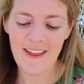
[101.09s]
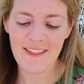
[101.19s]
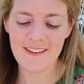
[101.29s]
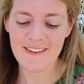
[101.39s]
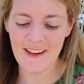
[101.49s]

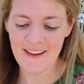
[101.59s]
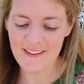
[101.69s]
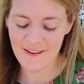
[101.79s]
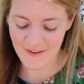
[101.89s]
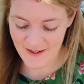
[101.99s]
the
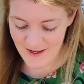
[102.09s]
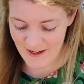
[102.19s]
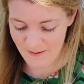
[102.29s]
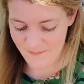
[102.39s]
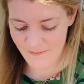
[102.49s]
scientific
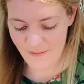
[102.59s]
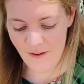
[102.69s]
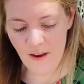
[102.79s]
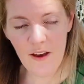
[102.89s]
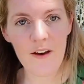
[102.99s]
name,
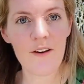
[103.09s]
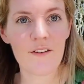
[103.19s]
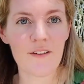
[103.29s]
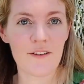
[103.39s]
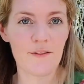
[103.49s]

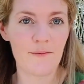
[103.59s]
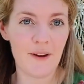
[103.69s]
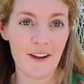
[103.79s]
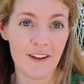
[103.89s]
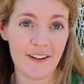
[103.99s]
oh my
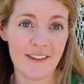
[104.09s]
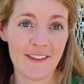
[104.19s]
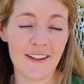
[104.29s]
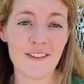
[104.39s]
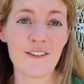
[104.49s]
goodness,
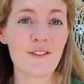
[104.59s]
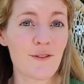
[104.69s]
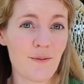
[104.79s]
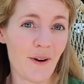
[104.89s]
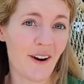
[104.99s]
that's the
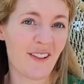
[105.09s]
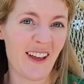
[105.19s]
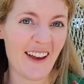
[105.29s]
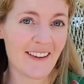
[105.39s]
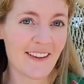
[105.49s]
2-part
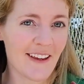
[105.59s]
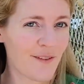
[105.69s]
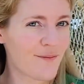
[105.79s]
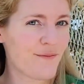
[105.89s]
Latin name,